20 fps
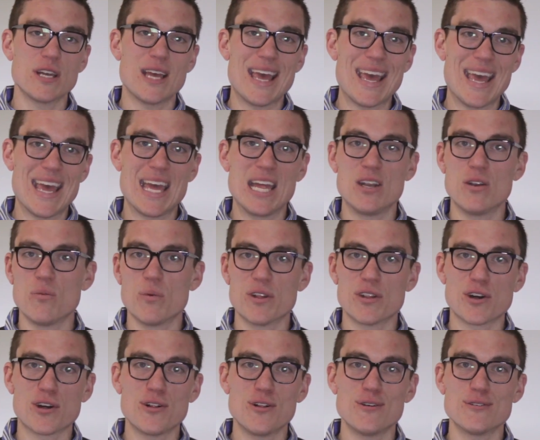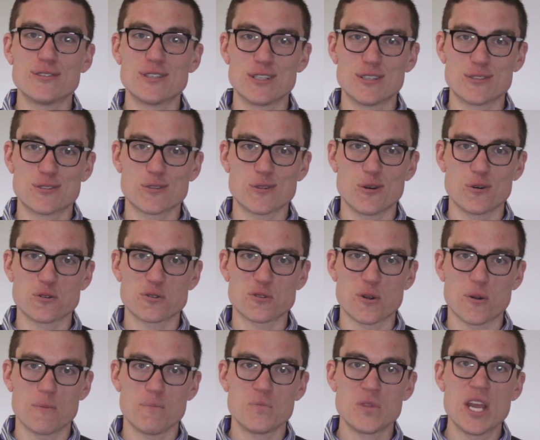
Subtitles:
end with a closing disclosure.